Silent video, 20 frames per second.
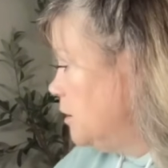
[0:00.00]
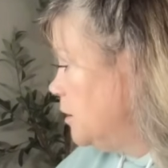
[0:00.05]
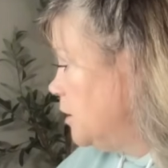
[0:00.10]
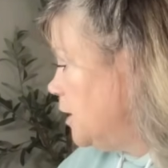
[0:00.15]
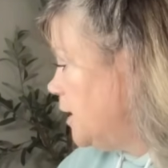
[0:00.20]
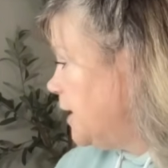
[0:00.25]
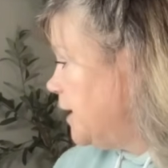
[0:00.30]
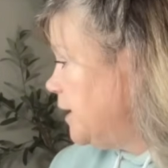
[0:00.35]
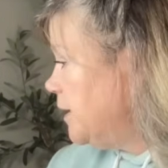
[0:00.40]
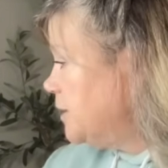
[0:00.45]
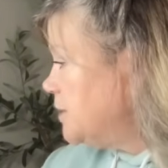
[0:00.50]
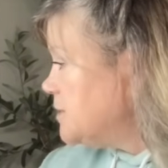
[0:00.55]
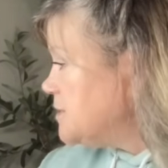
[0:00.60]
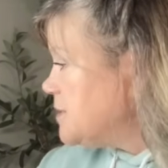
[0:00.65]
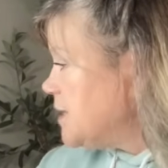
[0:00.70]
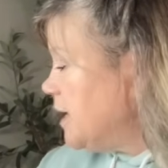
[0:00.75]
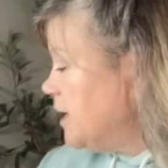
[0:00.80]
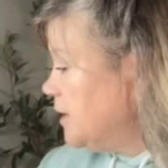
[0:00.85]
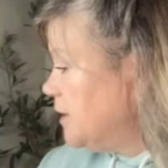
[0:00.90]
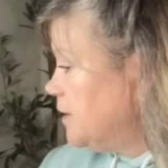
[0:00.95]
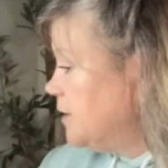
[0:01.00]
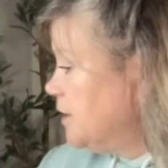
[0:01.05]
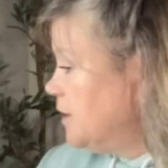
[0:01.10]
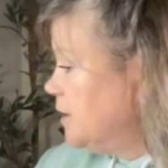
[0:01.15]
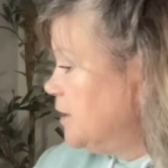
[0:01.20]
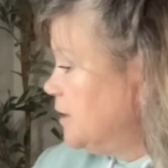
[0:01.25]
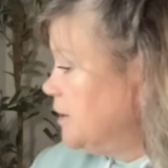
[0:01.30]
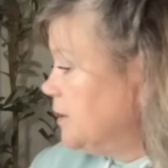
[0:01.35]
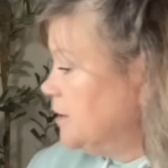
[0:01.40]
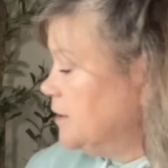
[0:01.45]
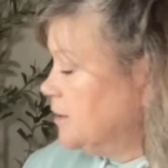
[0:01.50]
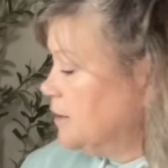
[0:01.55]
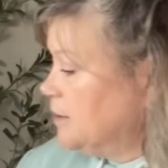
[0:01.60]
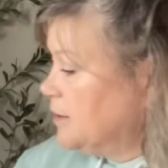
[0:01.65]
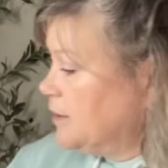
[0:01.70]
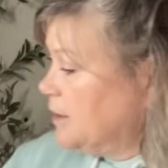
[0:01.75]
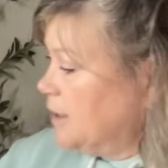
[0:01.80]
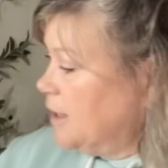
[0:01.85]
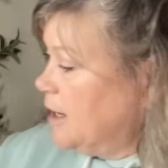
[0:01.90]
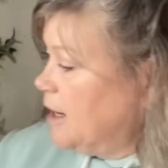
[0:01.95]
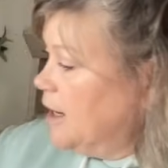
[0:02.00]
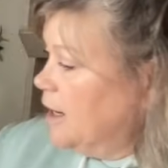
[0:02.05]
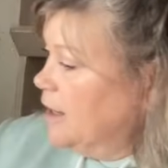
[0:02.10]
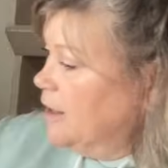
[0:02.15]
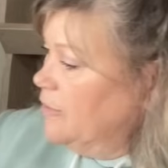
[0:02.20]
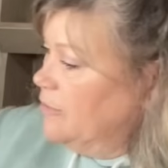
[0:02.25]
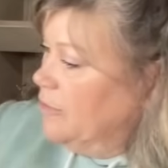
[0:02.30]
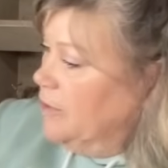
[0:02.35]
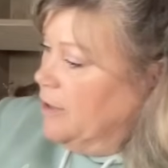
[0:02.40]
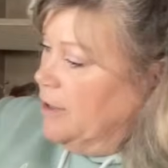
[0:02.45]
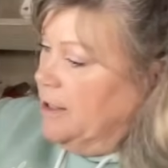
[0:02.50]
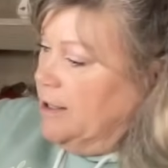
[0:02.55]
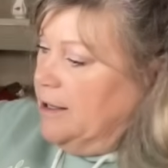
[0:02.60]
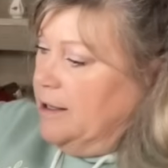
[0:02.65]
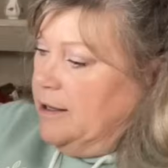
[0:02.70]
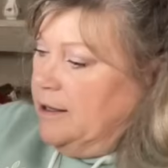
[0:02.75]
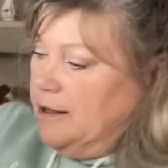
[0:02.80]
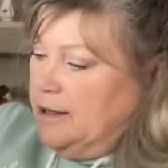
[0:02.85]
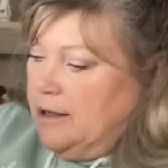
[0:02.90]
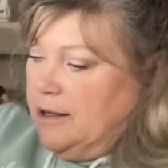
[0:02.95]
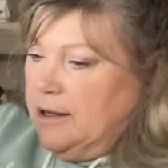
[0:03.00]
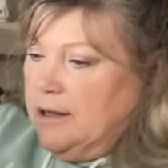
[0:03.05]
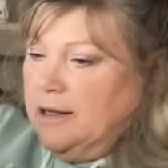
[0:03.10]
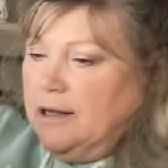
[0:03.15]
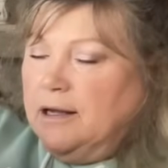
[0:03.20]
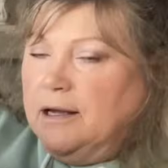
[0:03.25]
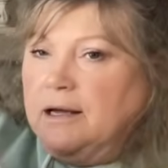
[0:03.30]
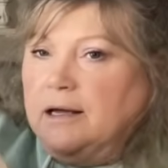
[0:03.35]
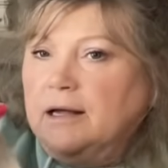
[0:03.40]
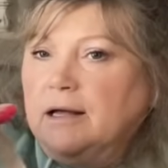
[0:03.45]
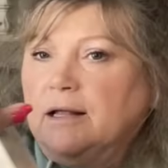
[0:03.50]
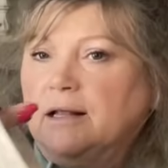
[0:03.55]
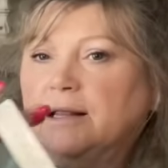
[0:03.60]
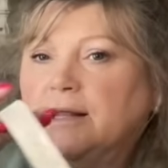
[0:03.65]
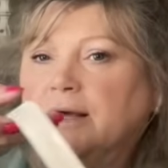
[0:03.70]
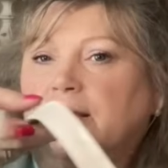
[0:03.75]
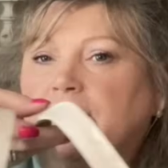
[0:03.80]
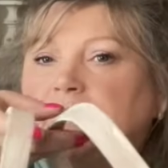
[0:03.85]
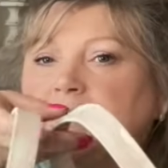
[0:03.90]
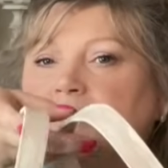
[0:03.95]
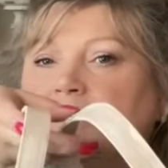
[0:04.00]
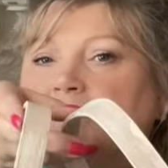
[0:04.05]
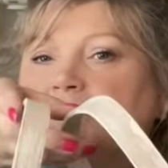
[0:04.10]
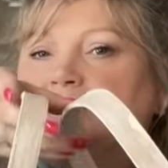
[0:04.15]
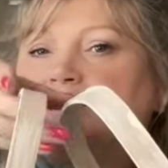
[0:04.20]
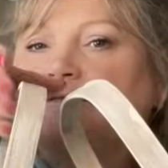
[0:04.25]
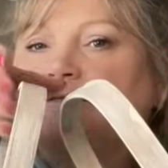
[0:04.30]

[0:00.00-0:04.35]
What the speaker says: here. I decided that I really liked this